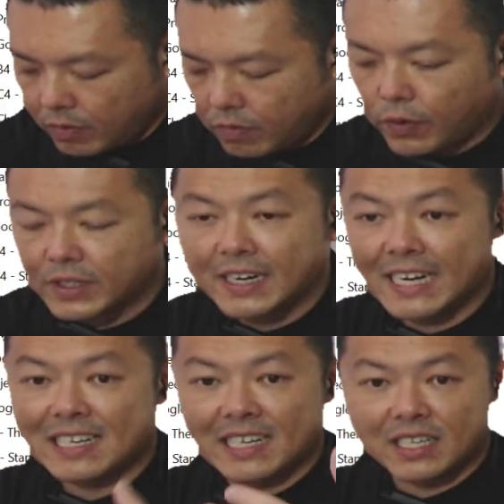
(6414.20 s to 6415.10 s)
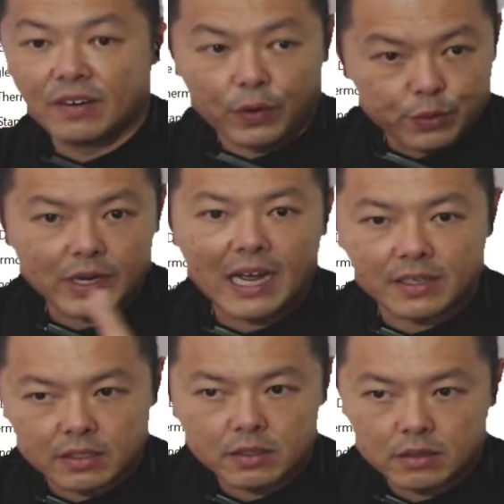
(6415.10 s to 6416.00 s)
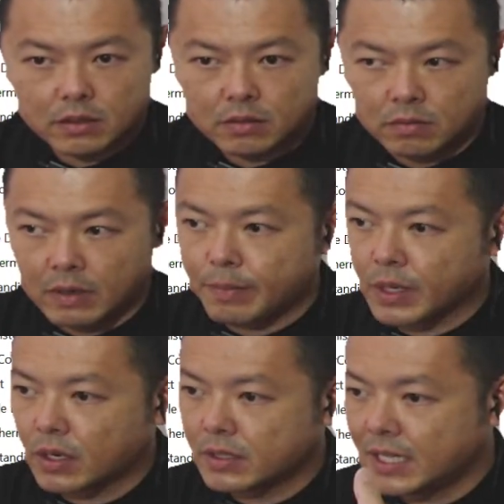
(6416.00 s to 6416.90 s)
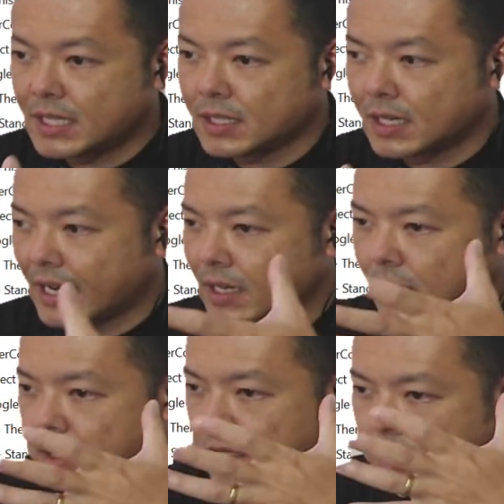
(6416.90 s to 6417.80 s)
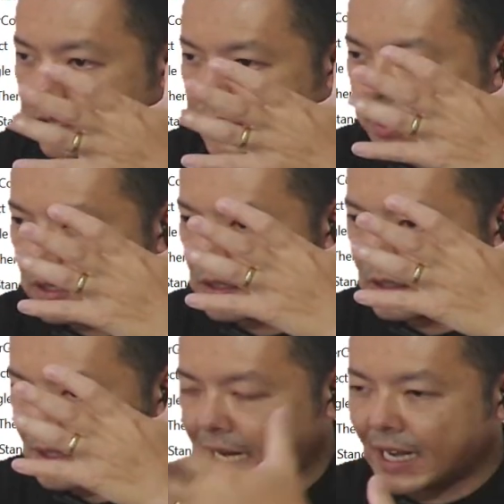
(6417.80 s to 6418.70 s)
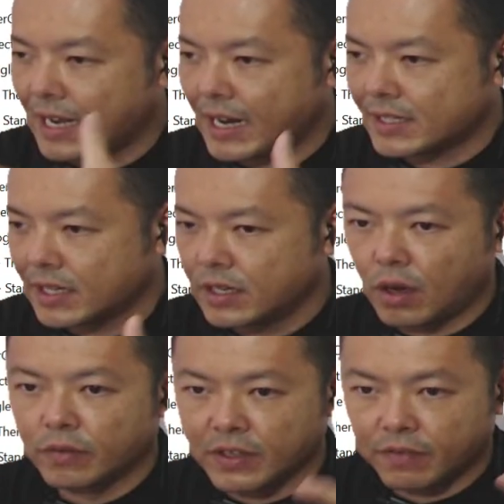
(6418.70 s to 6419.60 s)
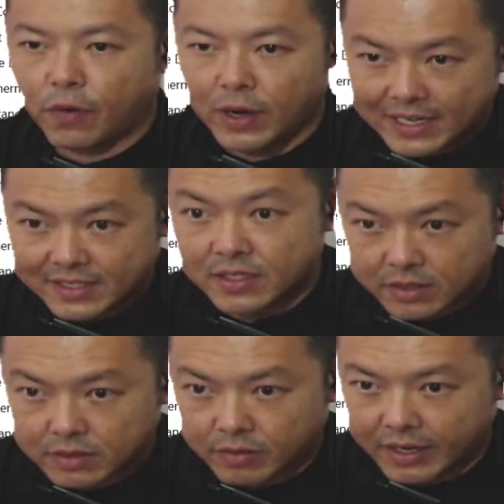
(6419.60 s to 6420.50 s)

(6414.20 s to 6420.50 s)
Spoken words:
for the next lesson for you guys, right? Because this is like the second lesson of the 4 lessons, right?